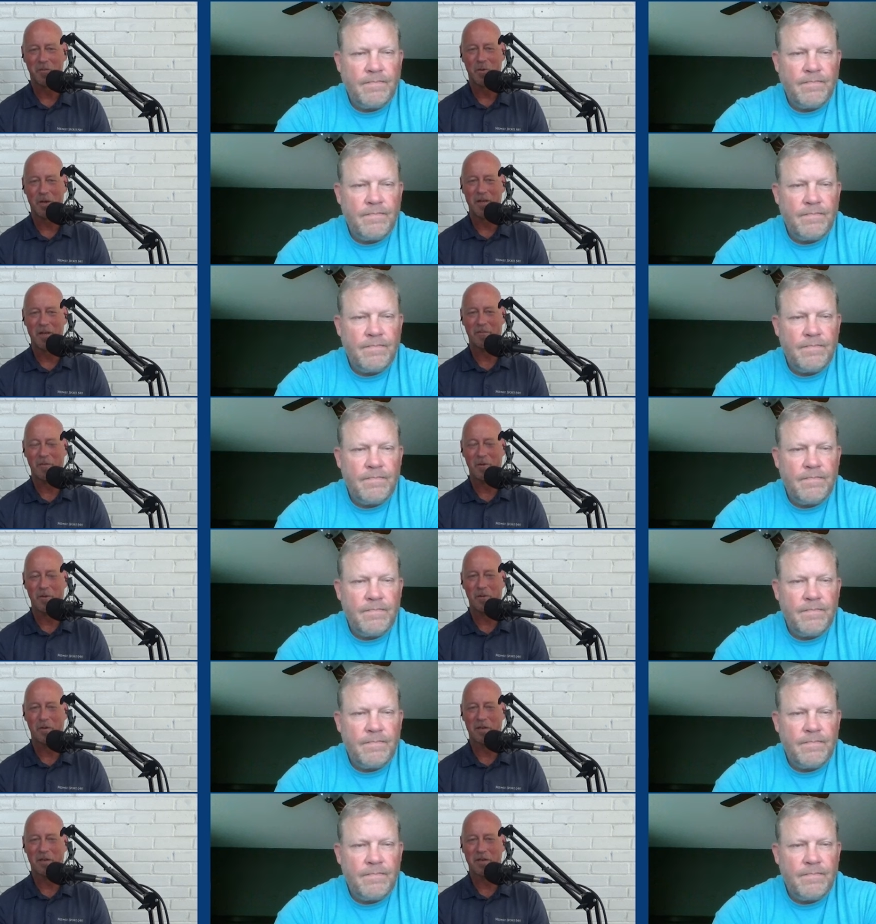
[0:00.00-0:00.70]
Speaker 1: If
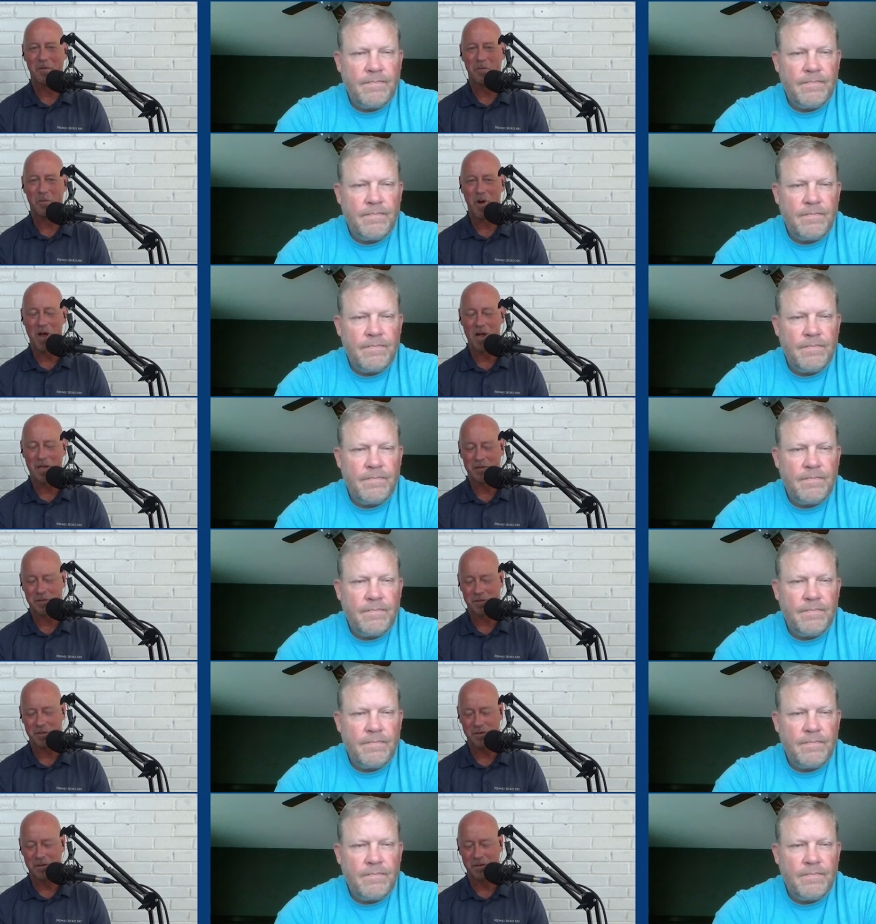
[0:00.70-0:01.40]
you look at the
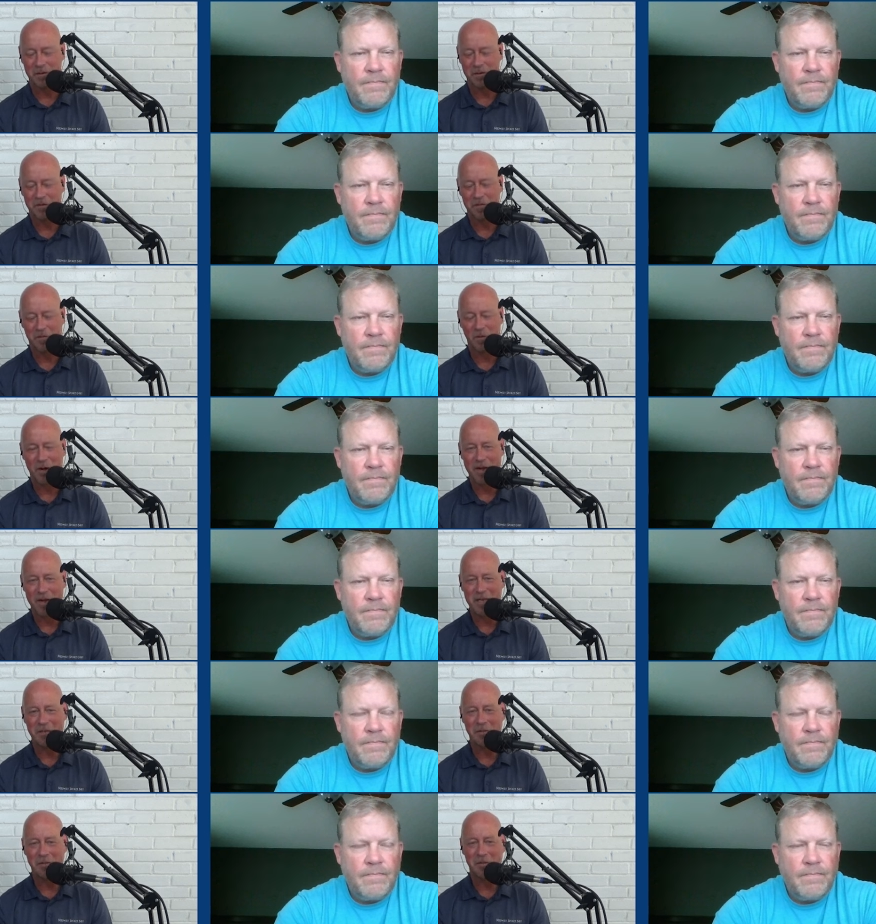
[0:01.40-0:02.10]
roster and you look
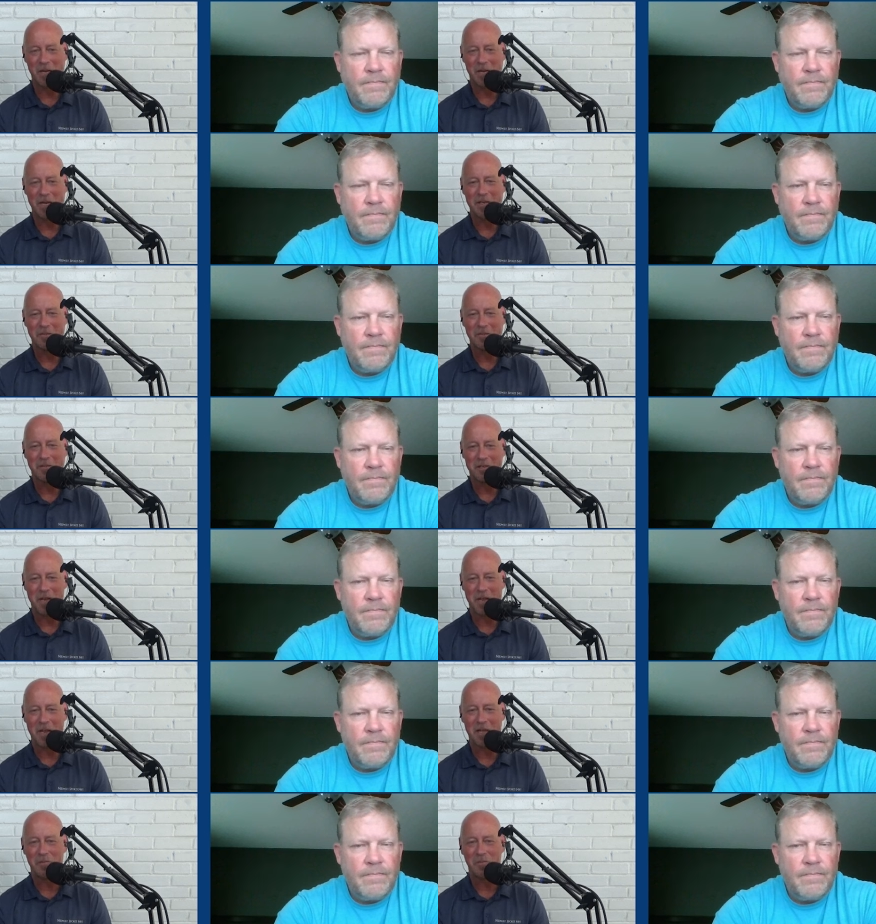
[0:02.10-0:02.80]
for Aiden
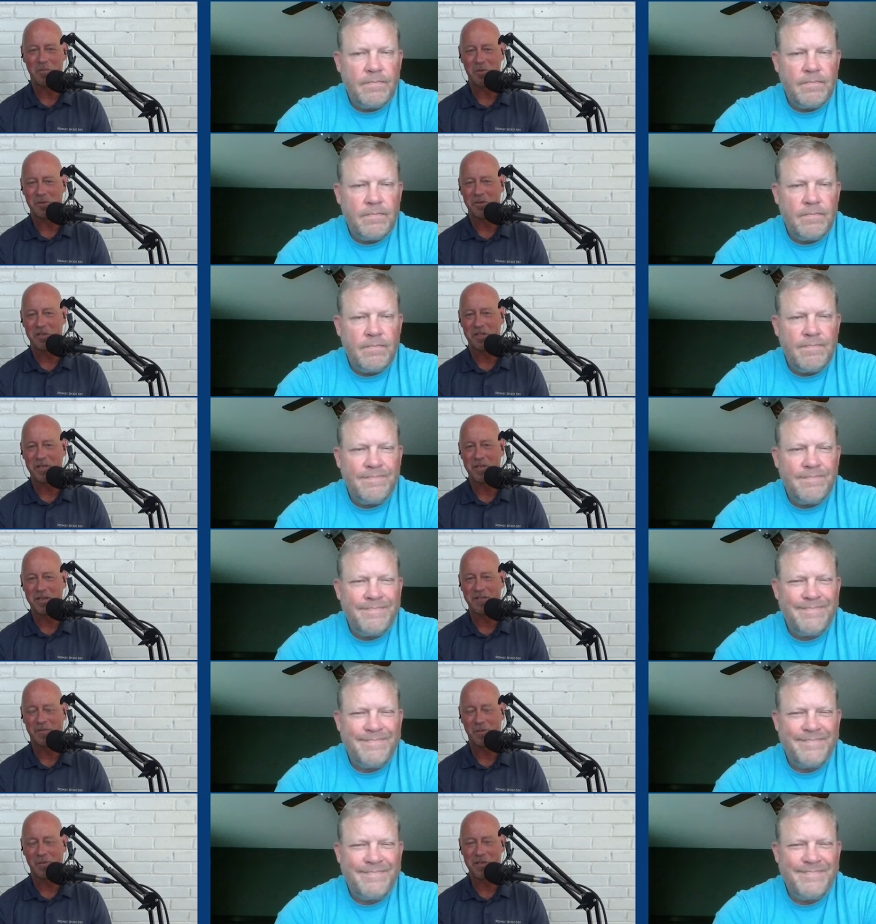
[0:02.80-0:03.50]
Jane's name, you
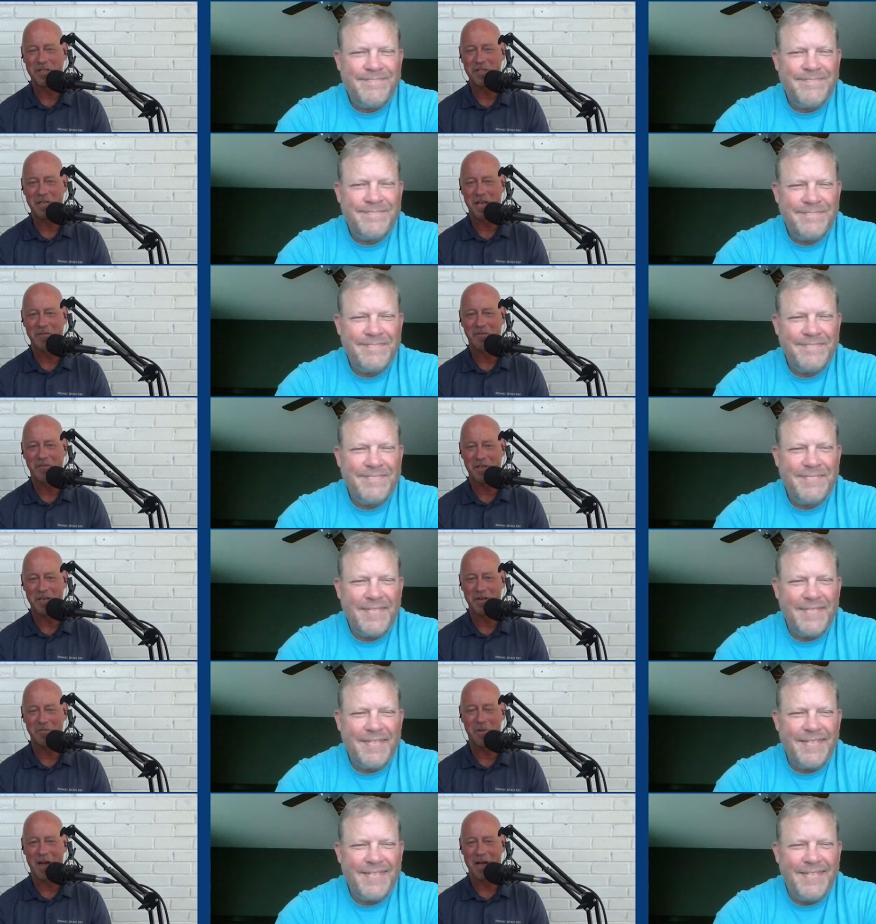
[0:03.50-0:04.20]
see free
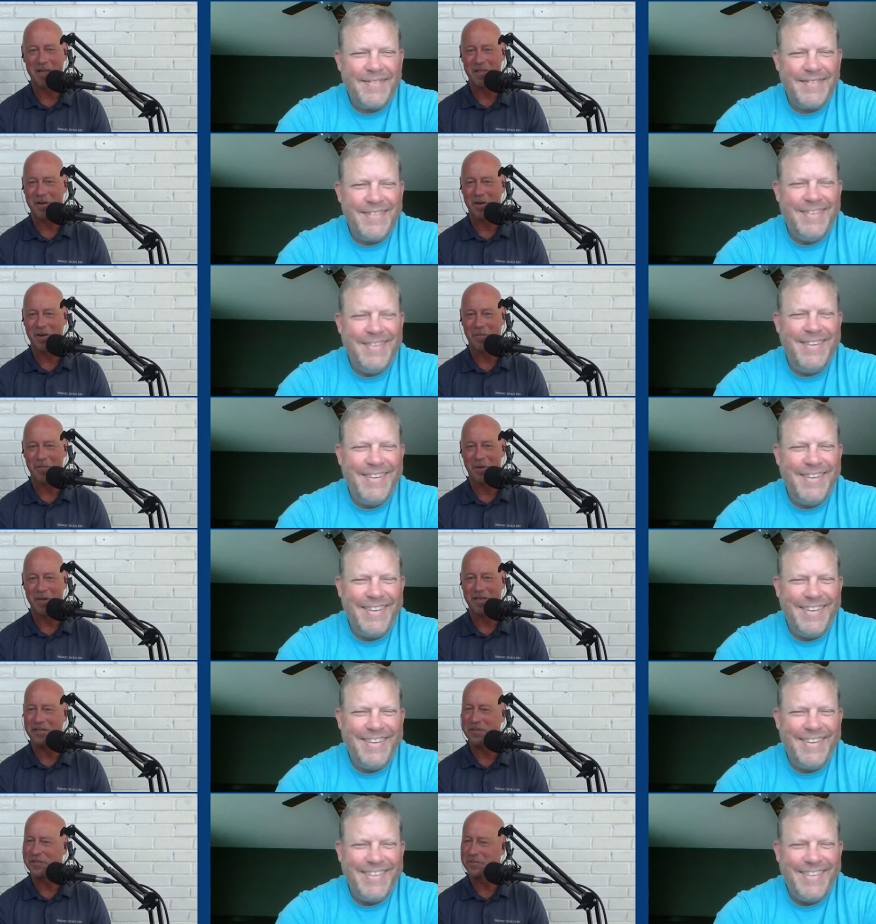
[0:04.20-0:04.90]
safety by there,
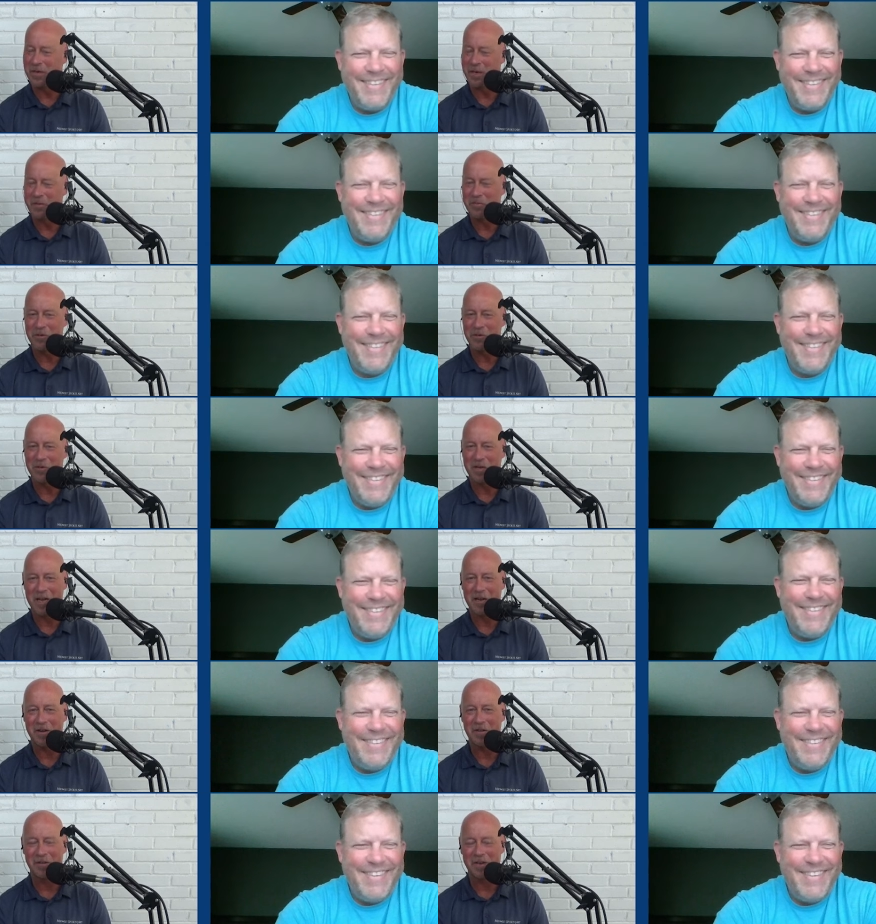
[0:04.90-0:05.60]
but he was your
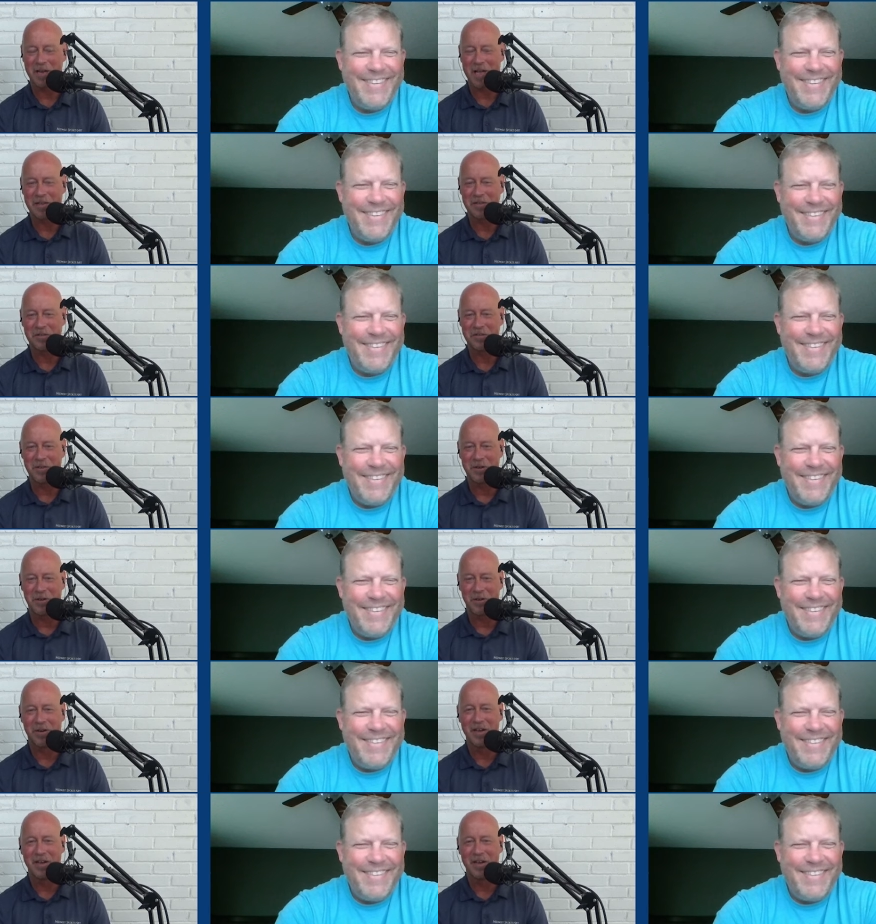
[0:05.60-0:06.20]
kicker last year.